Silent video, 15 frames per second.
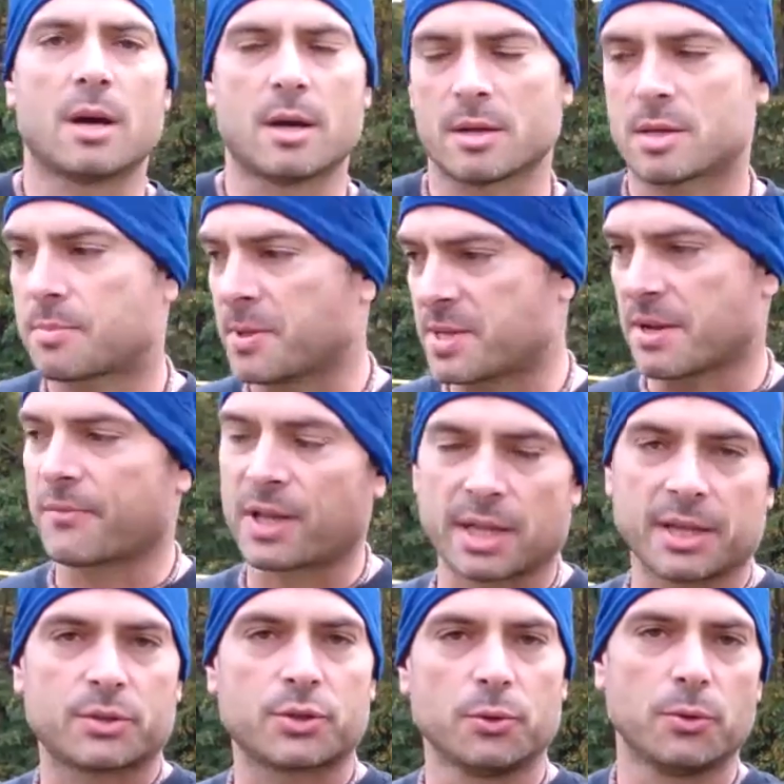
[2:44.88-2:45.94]

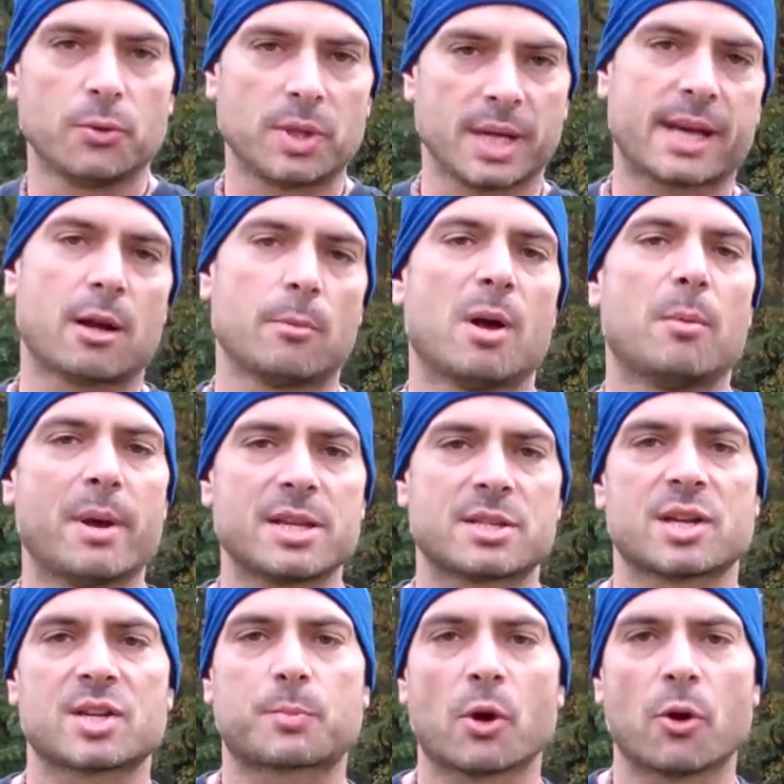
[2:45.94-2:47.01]
specifically to the Kettlebell
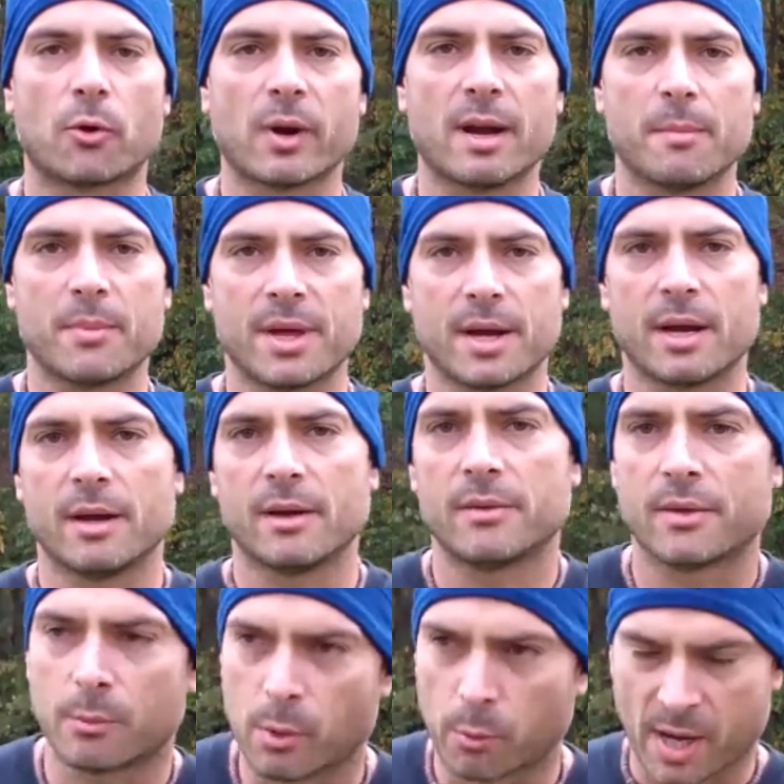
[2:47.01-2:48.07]
Basics program that
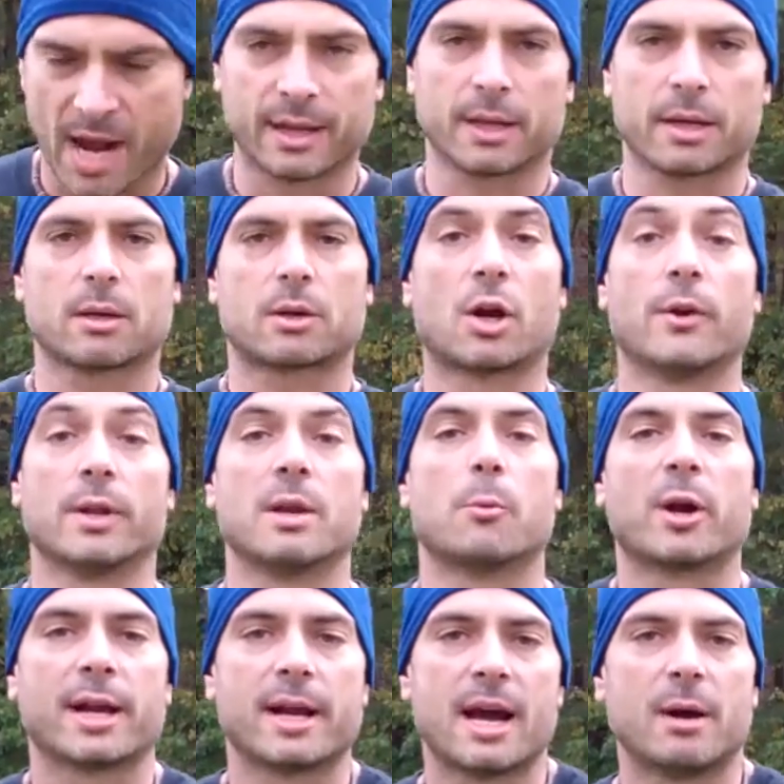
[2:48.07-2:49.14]
we're currently
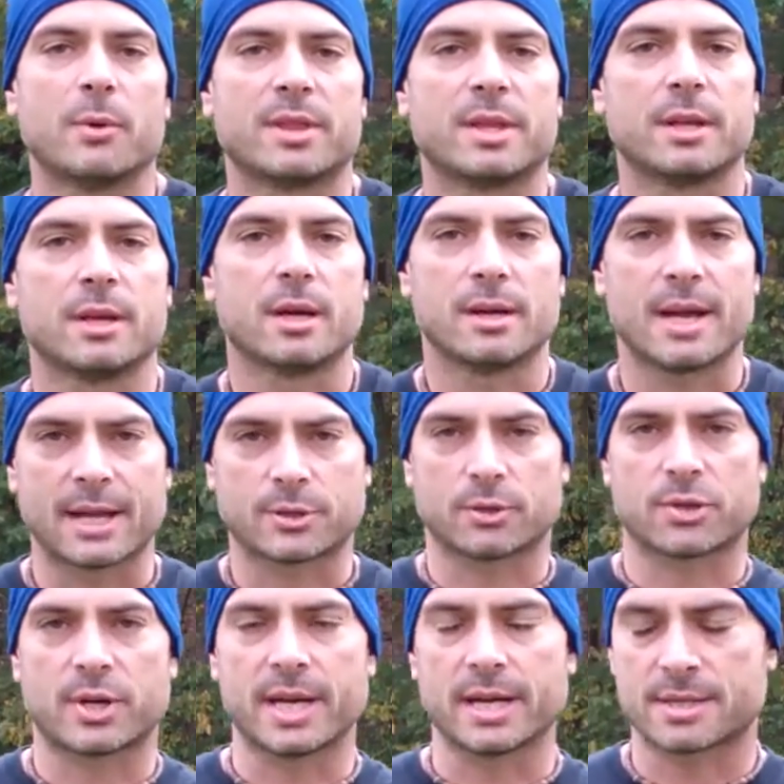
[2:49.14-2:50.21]
working on with the Natural
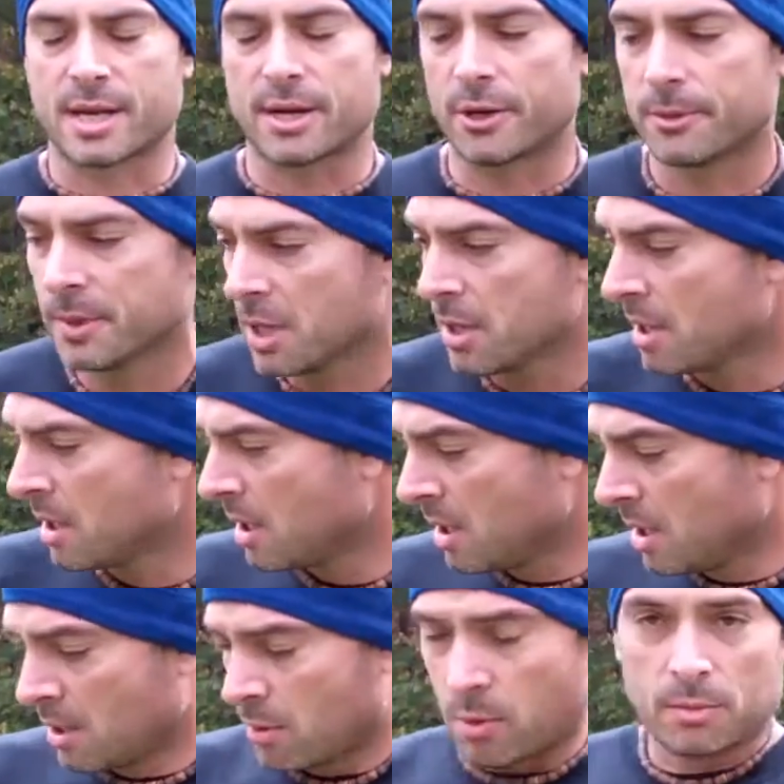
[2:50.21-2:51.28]
Training Center.
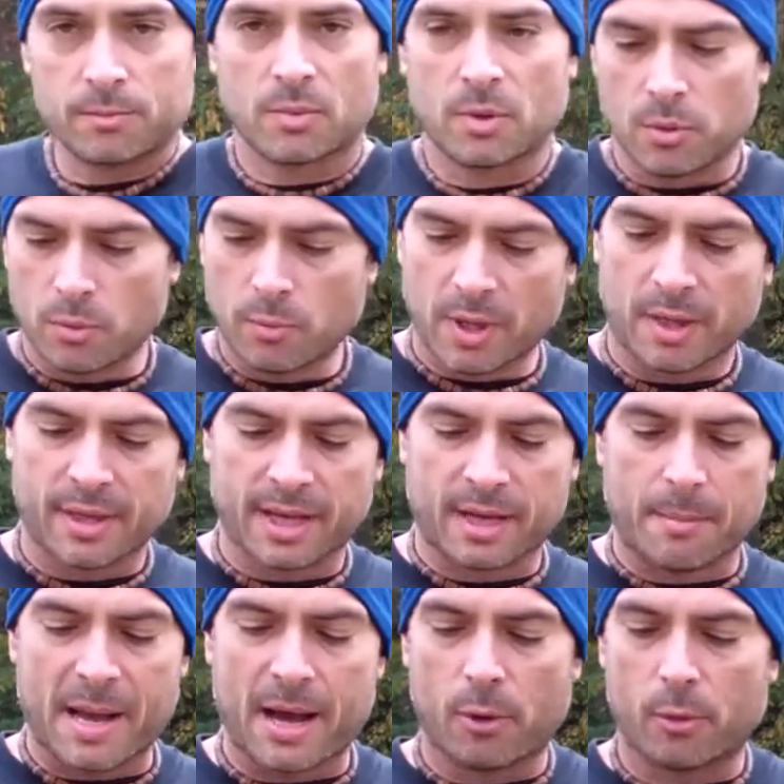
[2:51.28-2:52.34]
Well, you want to think
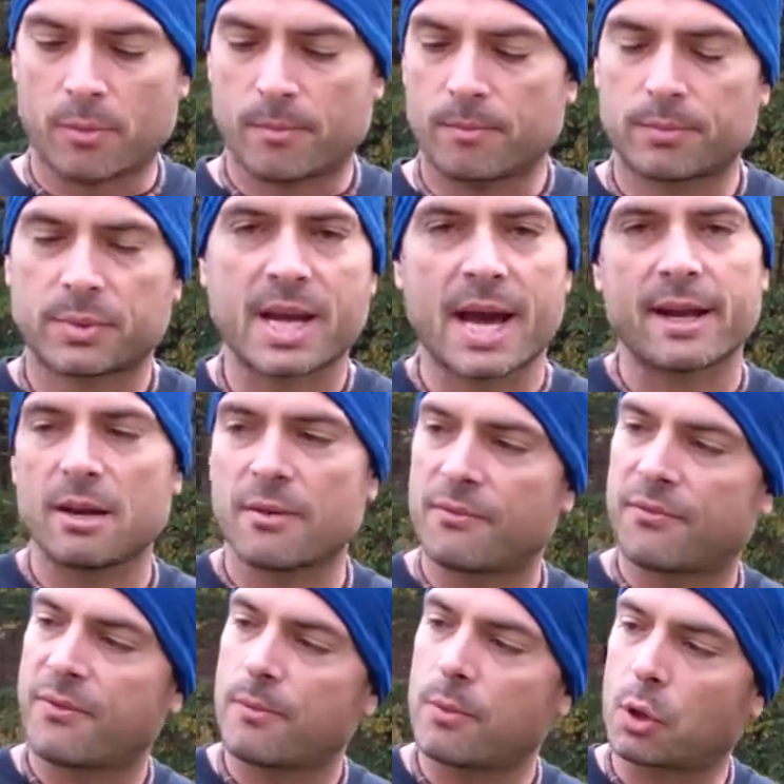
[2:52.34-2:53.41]
about kind
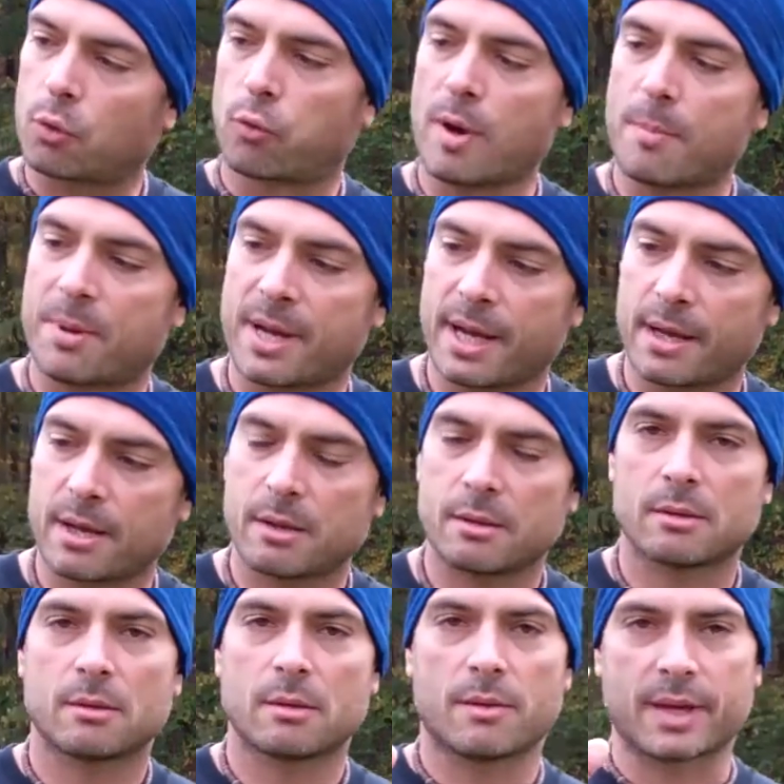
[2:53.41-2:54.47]
of gripping
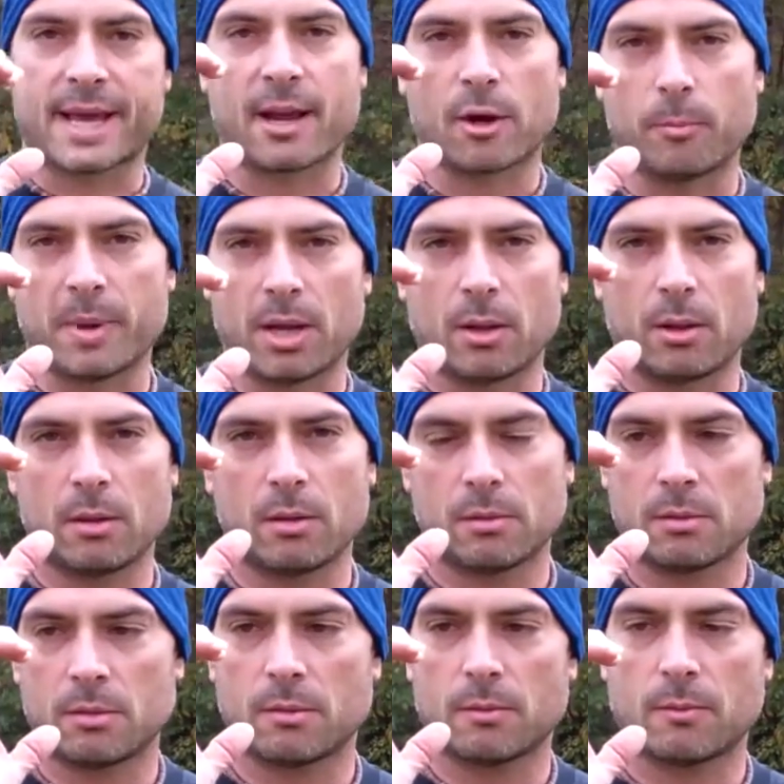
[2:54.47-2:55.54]
the kettlebell
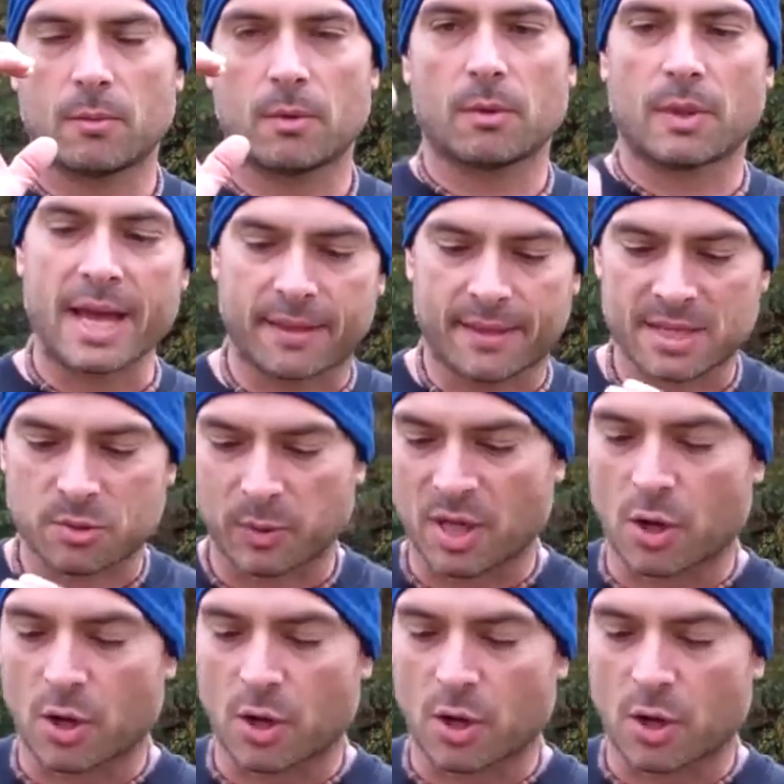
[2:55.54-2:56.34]
like this with the